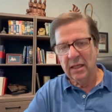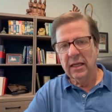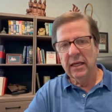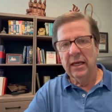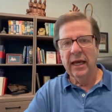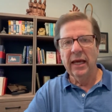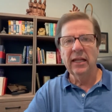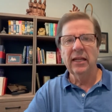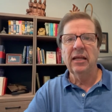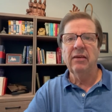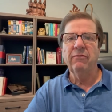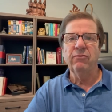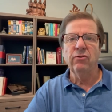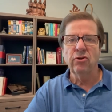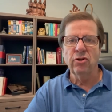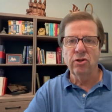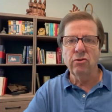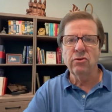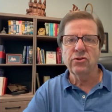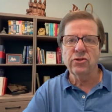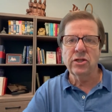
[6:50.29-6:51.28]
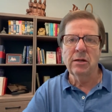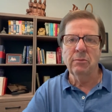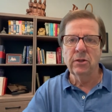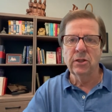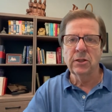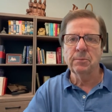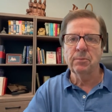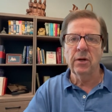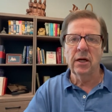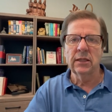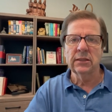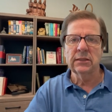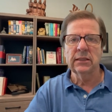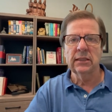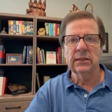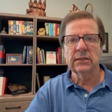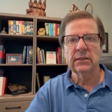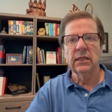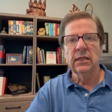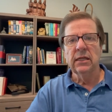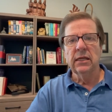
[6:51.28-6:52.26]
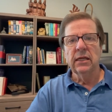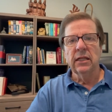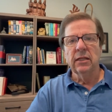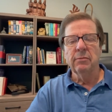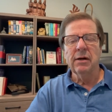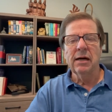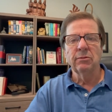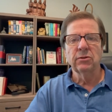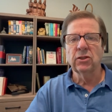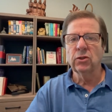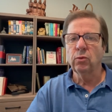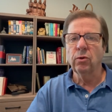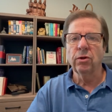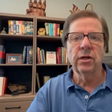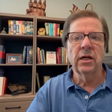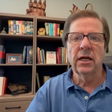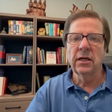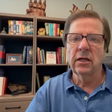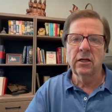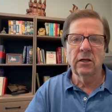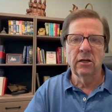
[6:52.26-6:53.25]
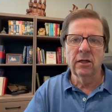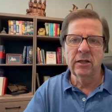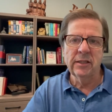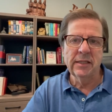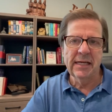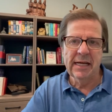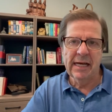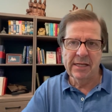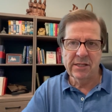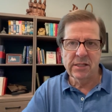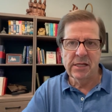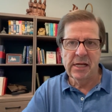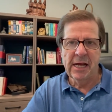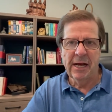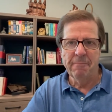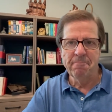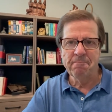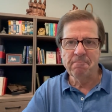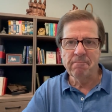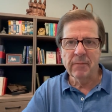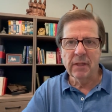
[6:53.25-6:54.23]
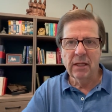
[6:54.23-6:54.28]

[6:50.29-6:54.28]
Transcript: And if you do stumble this process, Bible says we're not utterly cast down.